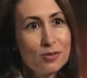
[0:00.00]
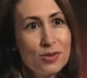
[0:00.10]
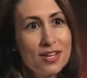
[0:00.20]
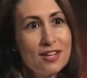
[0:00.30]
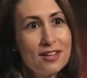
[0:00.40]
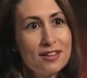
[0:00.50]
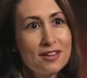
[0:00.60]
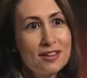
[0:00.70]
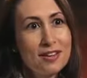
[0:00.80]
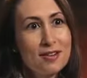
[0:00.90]
We
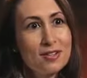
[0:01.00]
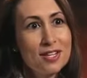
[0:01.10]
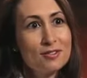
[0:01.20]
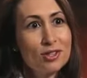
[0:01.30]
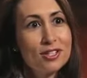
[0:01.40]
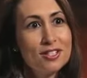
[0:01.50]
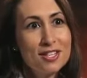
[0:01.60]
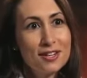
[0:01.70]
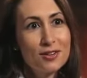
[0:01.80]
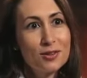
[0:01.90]
uh, can really
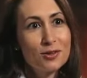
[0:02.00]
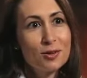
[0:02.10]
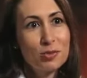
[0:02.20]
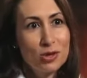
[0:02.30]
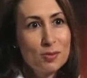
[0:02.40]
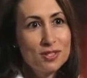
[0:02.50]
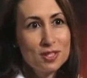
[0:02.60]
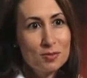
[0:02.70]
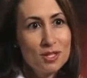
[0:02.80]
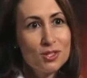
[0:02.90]
tailor
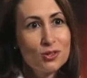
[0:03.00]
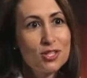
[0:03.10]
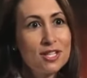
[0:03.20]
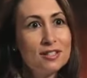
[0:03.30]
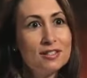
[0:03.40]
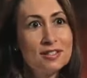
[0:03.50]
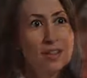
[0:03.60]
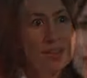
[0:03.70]
appointments to meet your needs.